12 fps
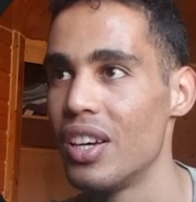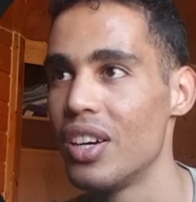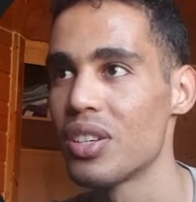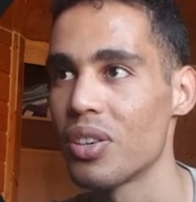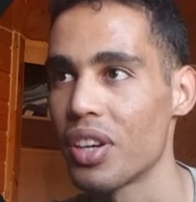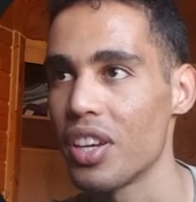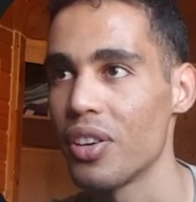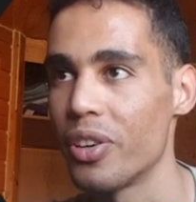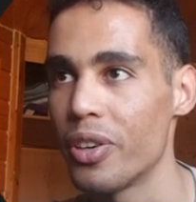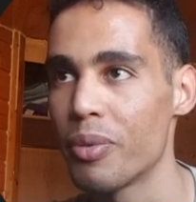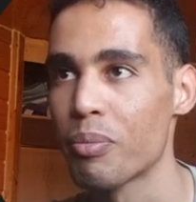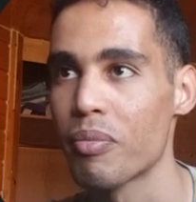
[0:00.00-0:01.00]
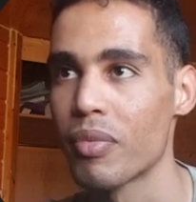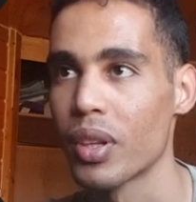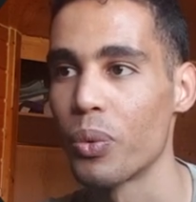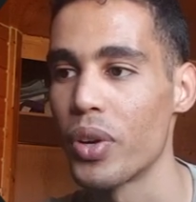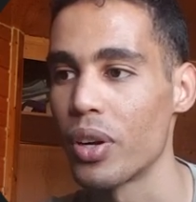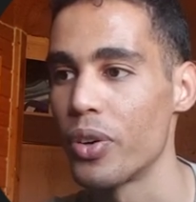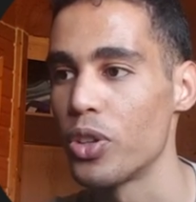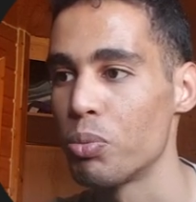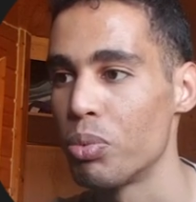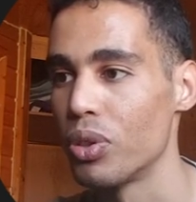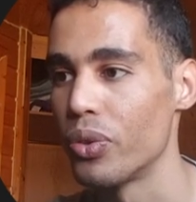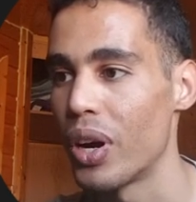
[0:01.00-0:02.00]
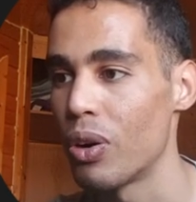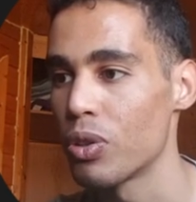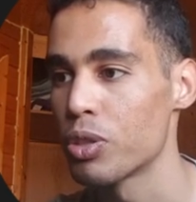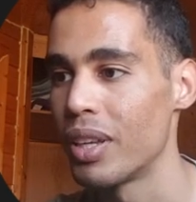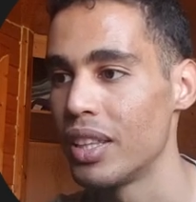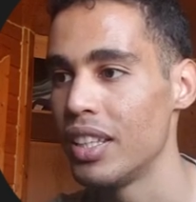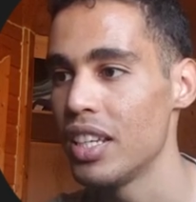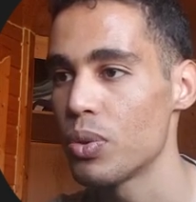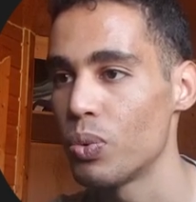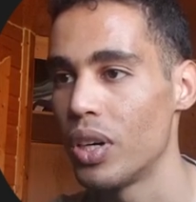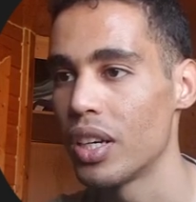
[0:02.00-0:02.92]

So here we are going to put routes, but this